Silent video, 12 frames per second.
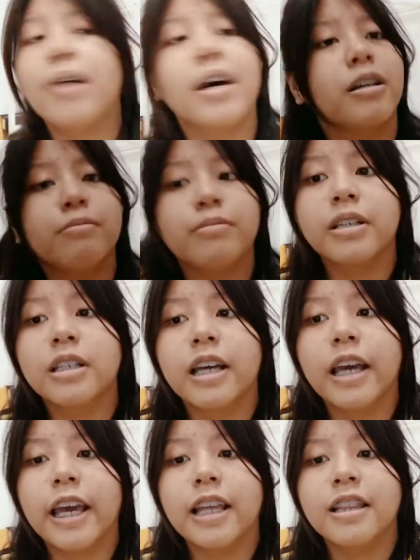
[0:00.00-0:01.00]
para
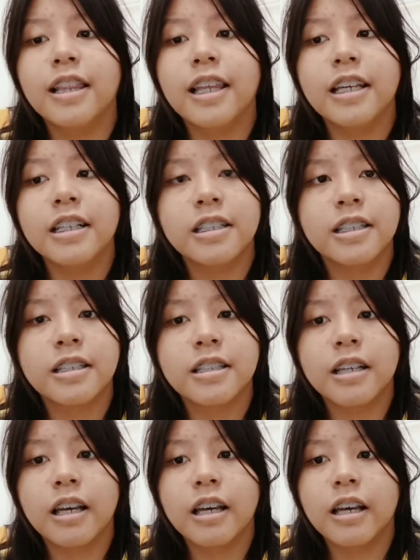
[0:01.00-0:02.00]
mag-enlist.
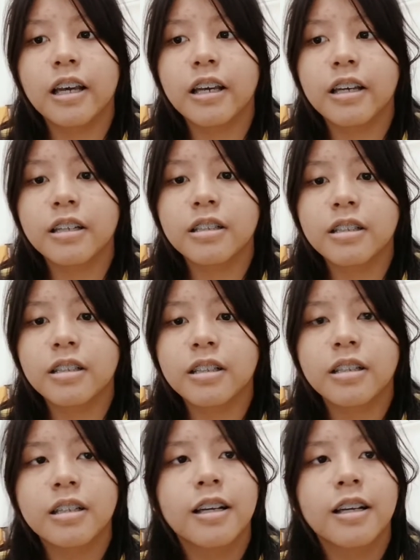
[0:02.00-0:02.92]
And...